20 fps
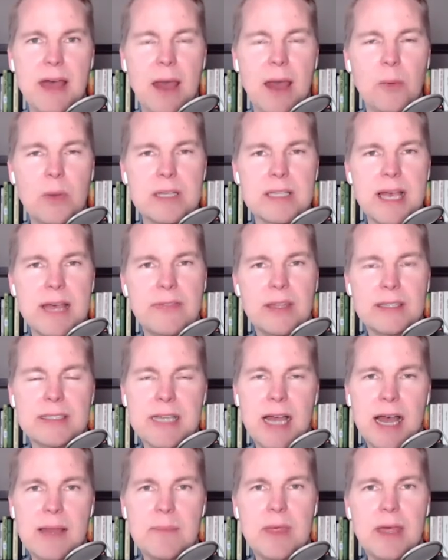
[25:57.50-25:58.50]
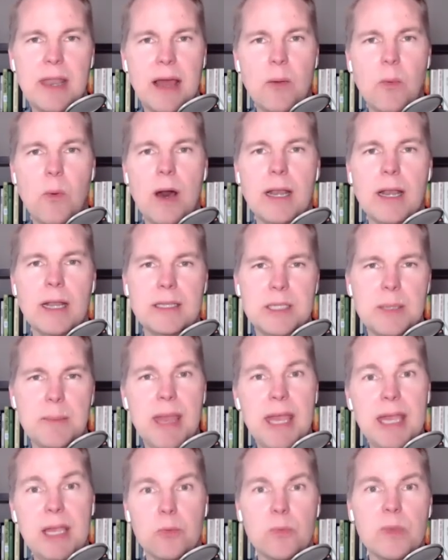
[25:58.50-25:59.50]
was at the time that I wanted to
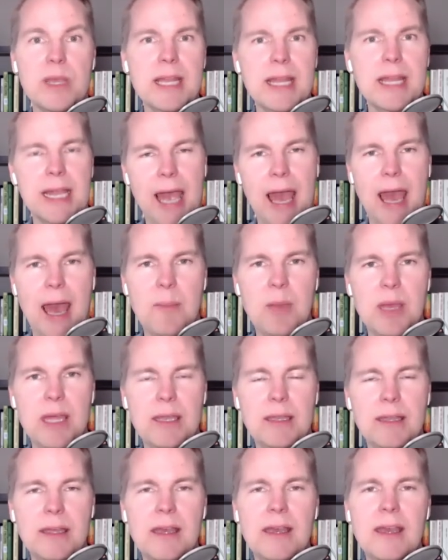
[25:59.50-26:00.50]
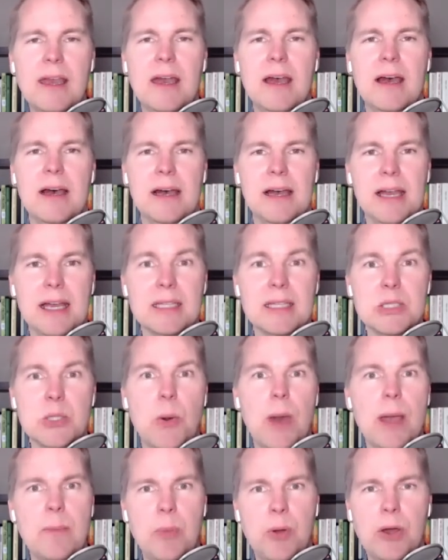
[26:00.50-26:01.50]
make reading a habit. And
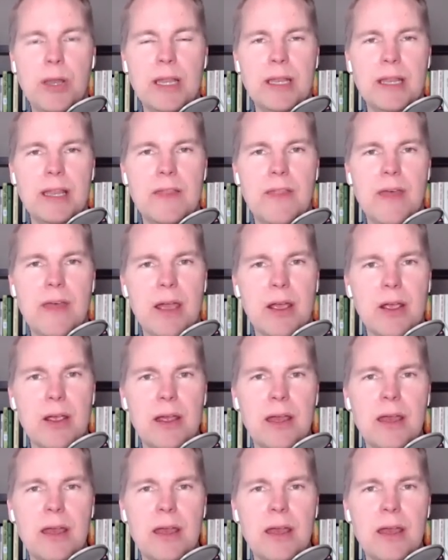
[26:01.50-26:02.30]
so I put it in there